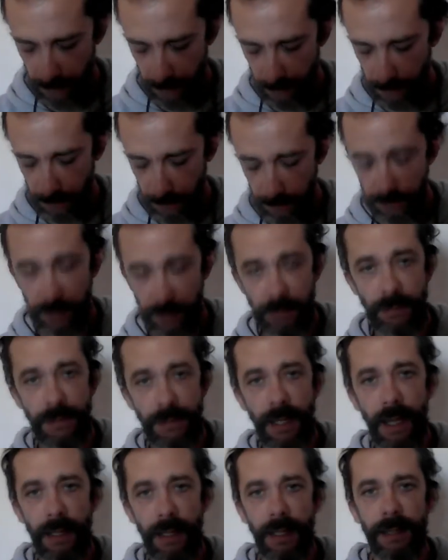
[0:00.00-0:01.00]
According to
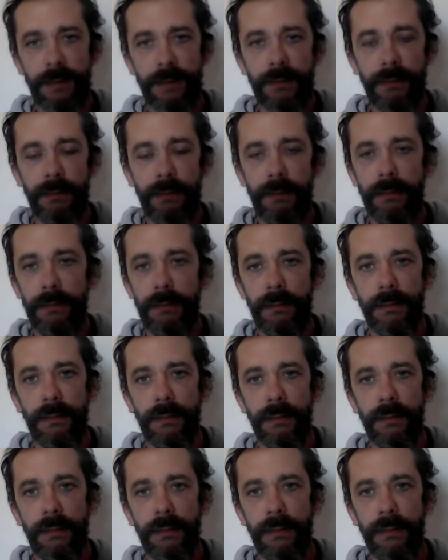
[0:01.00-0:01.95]
Nyaya school,